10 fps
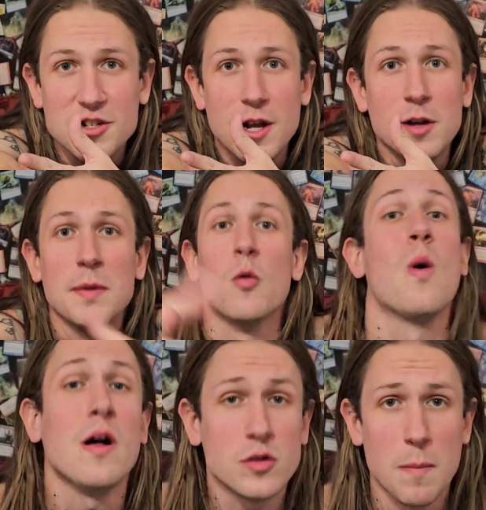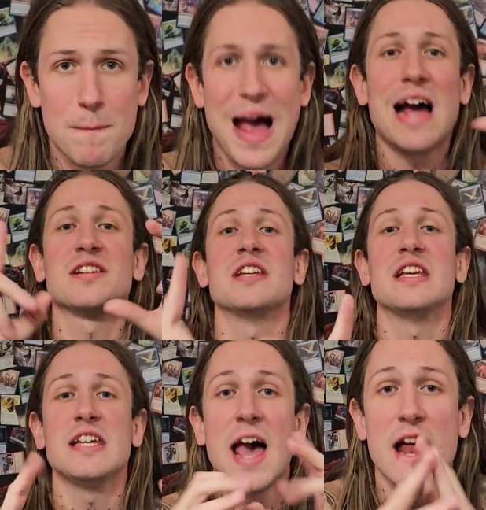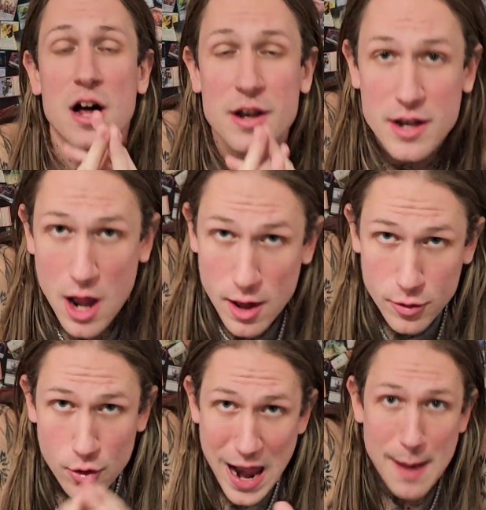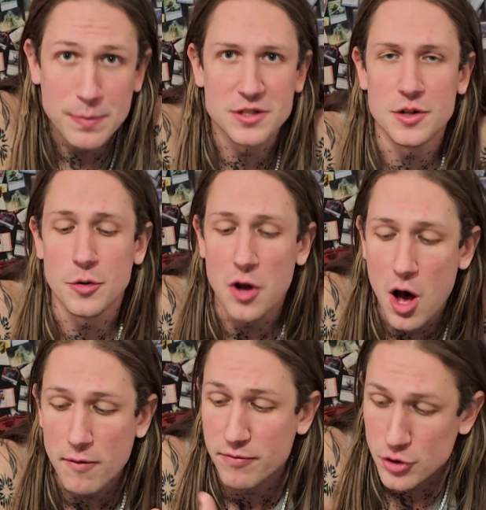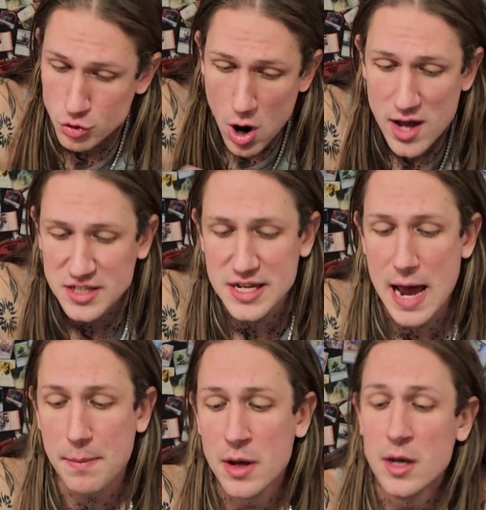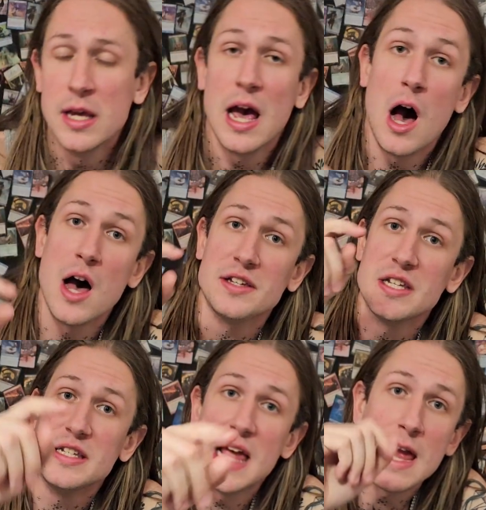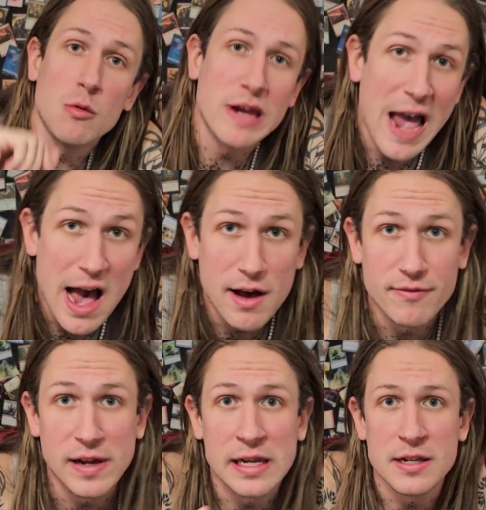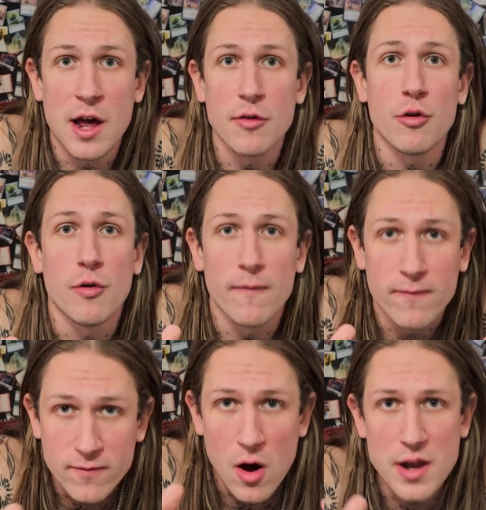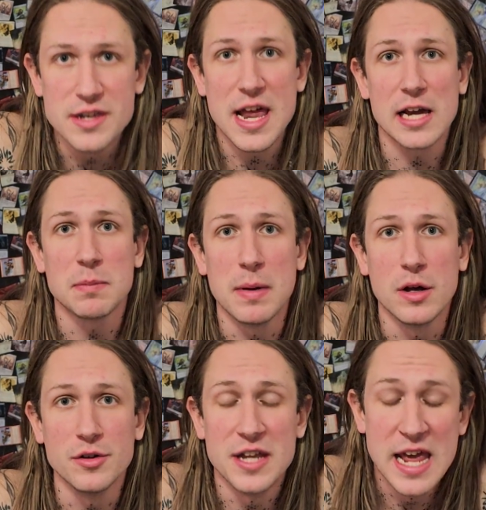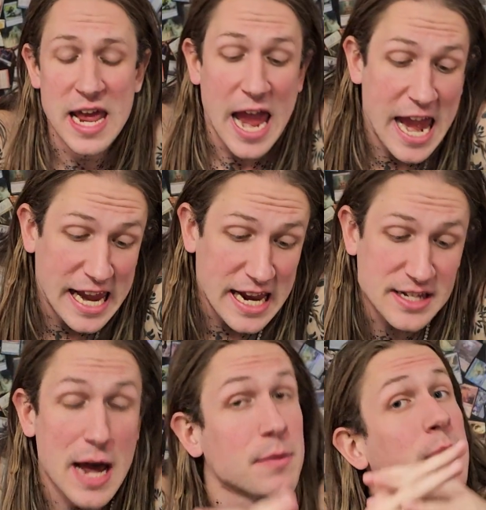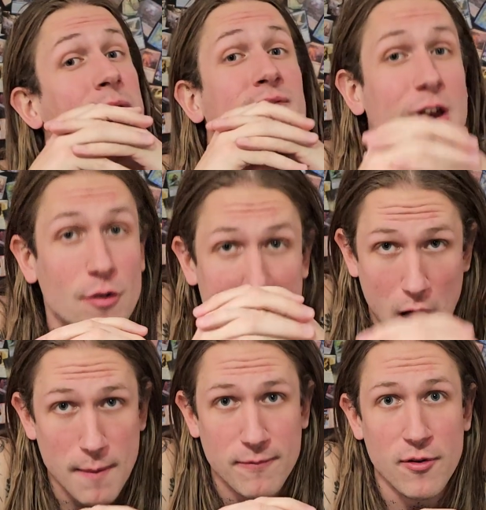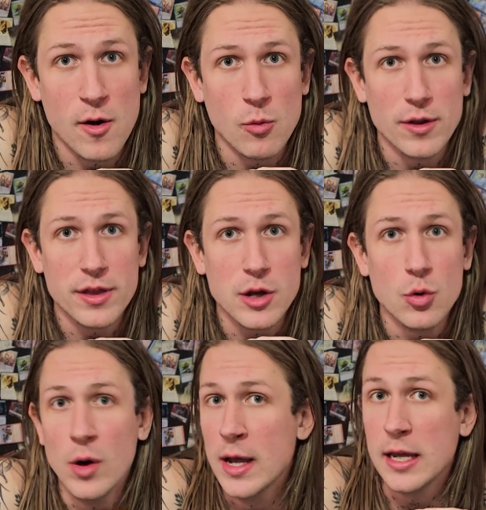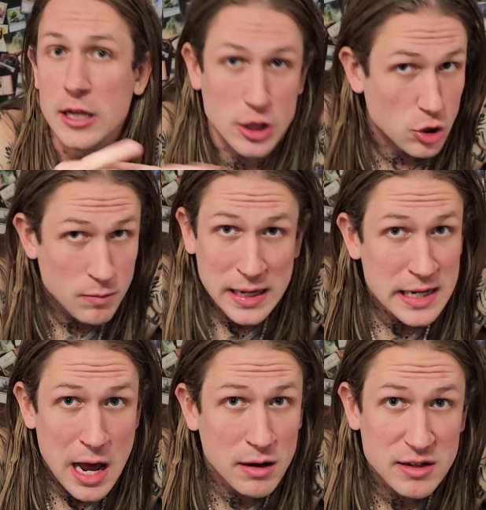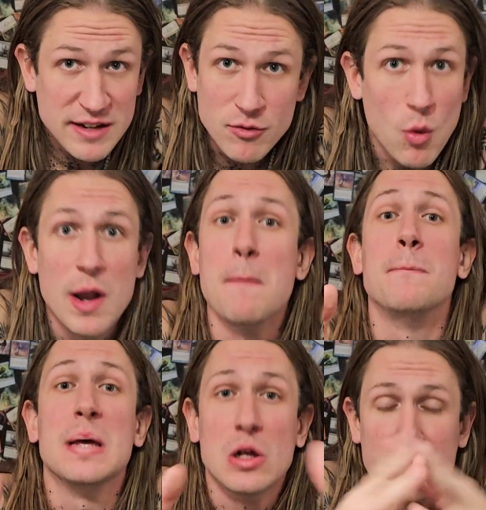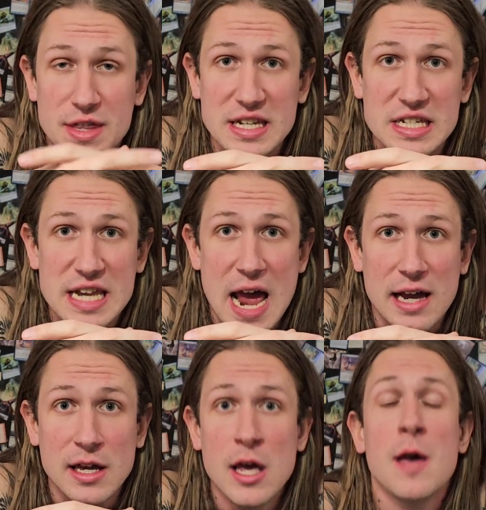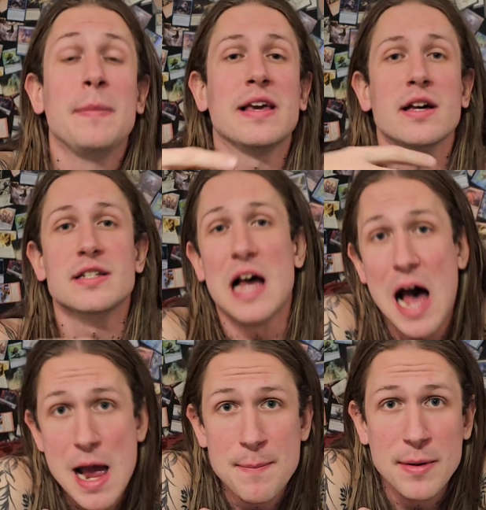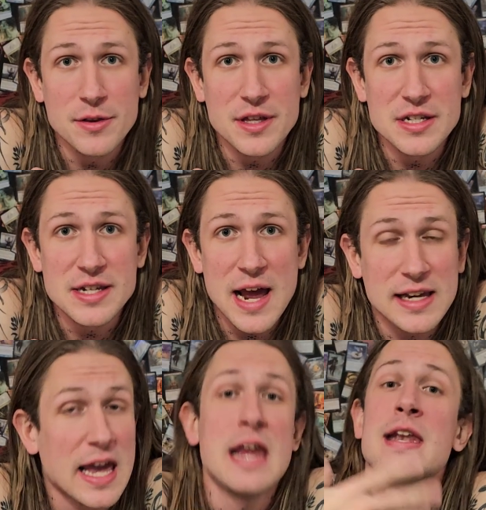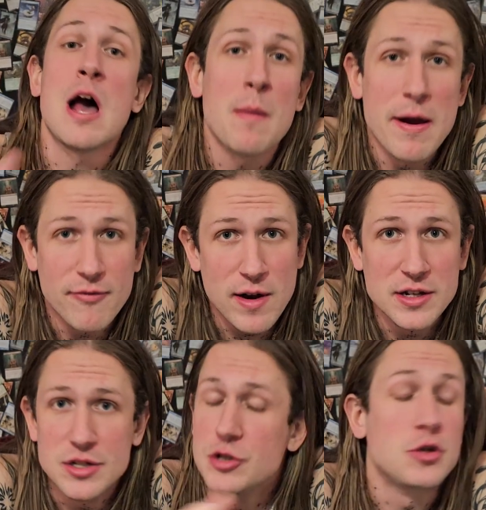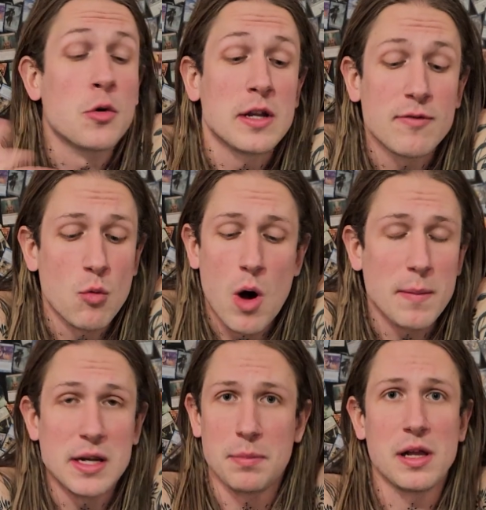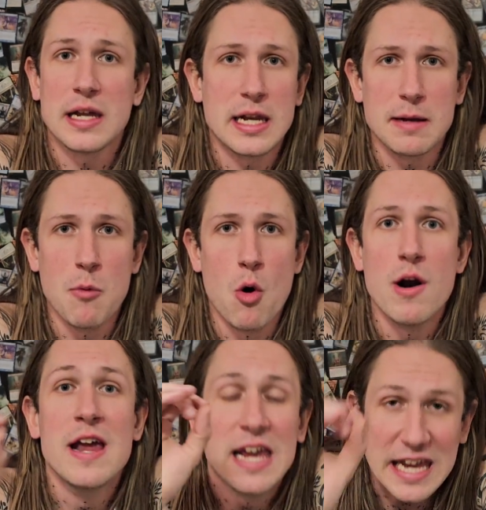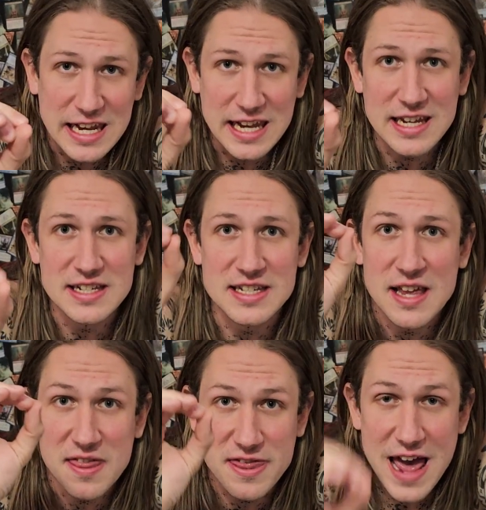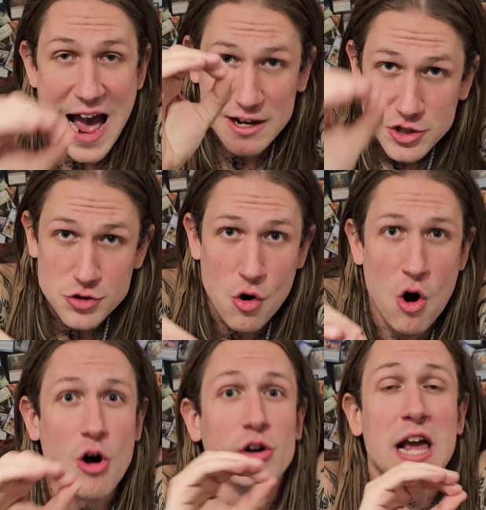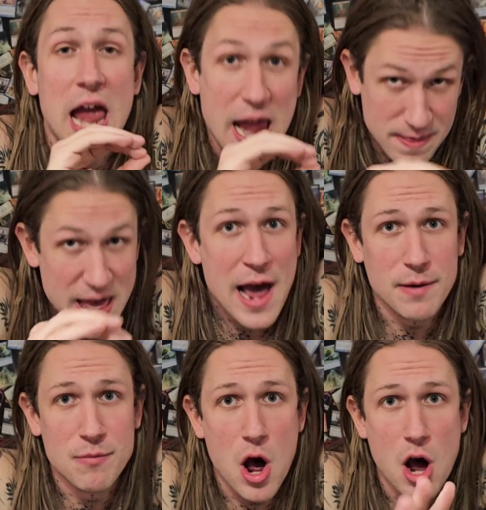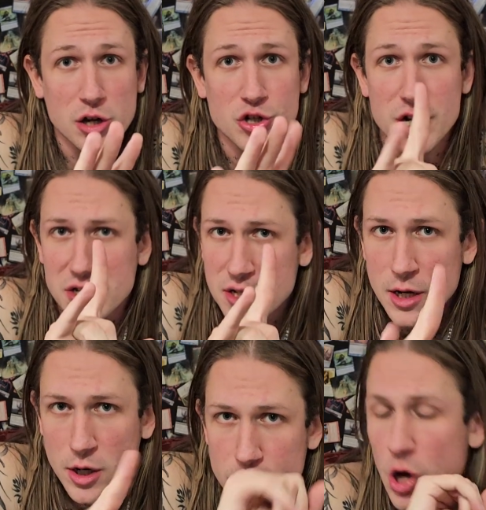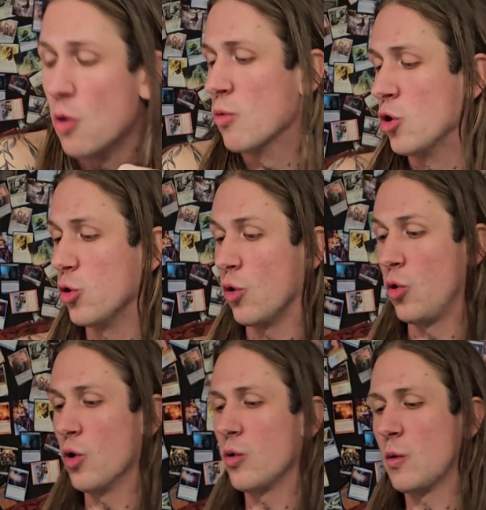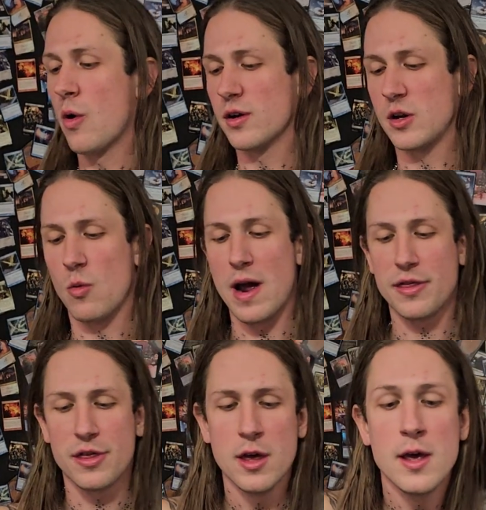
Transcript: and gentlemen, welcome back to yet another episode of The Draw Step. Today we have another fun deck build, and I'm going to be very upfront with you. You may not even want to build this deck, because I built this deck and now my friends don't even want me to play it anymore. It is that strong and that obnoxious. So, who are we working with?